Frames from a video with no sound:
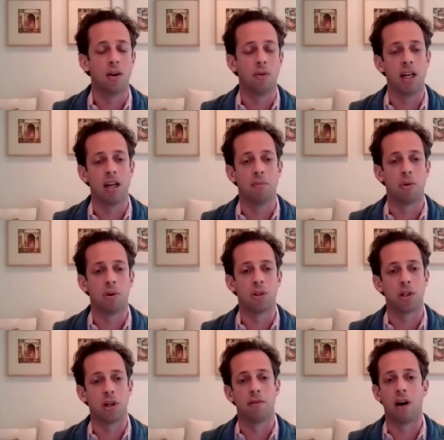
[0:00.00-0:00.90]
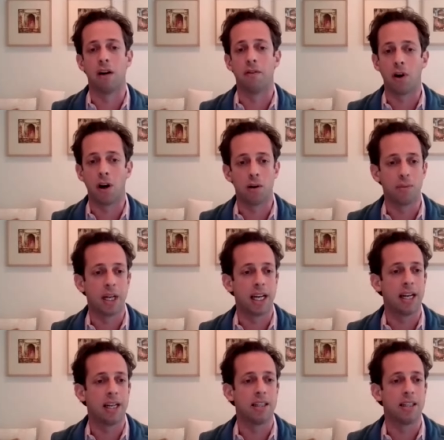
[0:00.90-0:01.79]
We need to preserve our
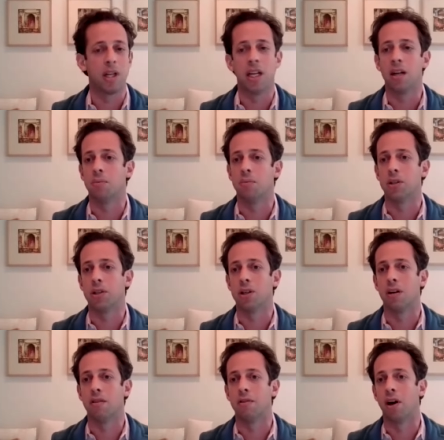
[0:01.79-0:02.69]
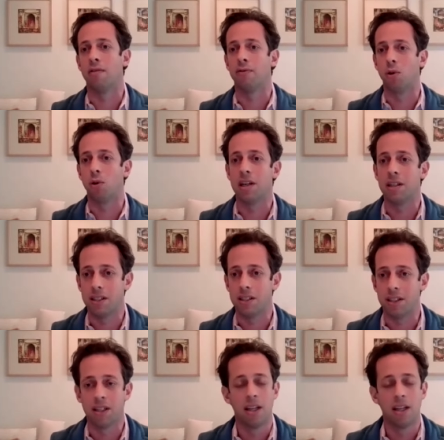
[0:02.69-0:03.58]
farmland, we need to preserve our
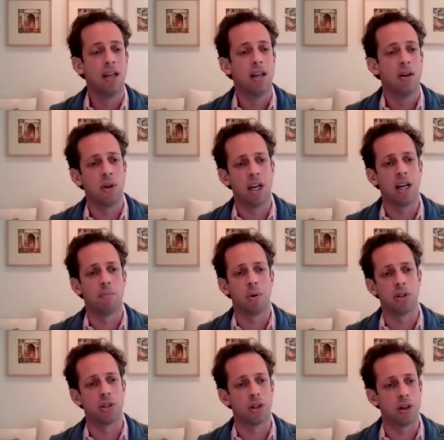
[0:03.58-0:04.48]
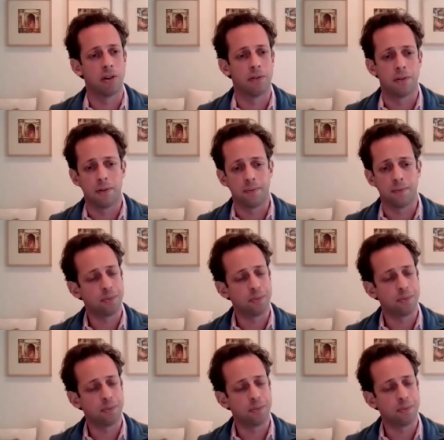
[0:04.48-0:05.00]
forests, we need to preserve